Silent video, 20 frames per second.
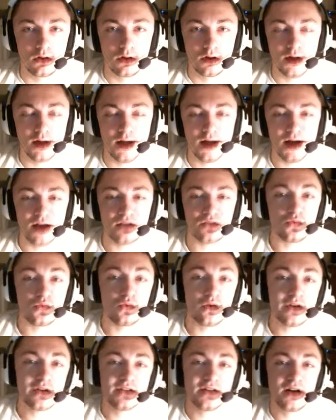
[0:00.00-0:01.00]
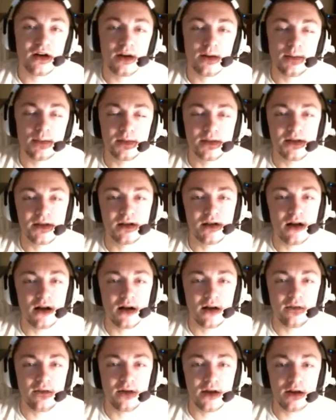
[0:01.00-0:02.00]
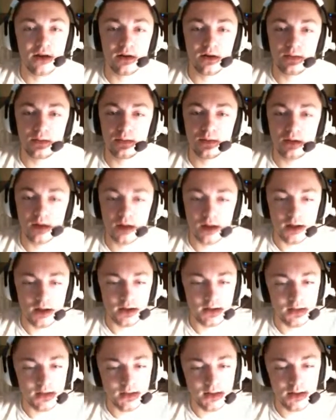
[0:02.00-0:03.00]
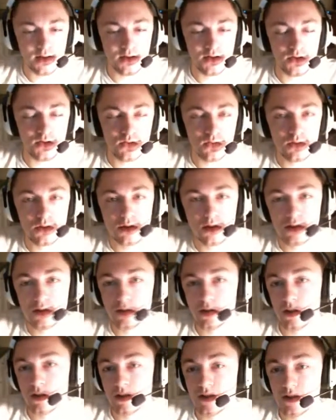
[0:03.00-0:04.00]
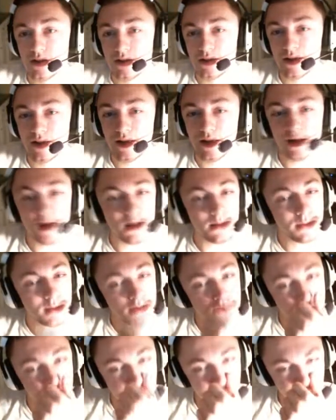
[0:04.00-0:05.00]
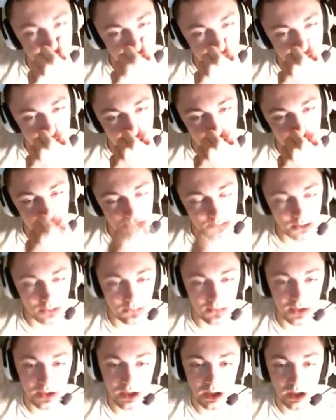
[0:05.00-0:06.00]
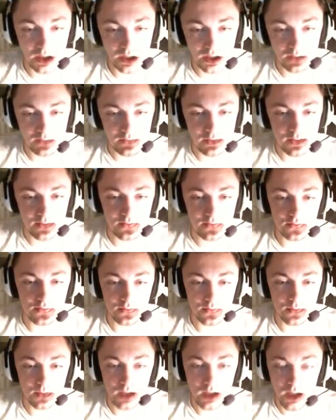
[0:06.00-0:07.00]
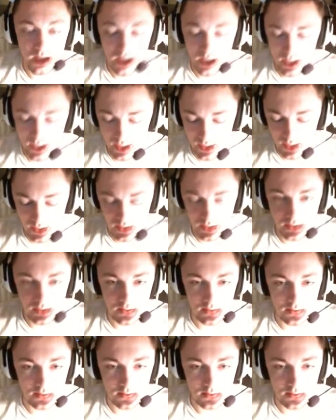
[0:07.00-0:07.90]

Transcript: Hey guys, what's up? D-Live here, playing Slender's Woods once again. I beat the story mode, but we are going to play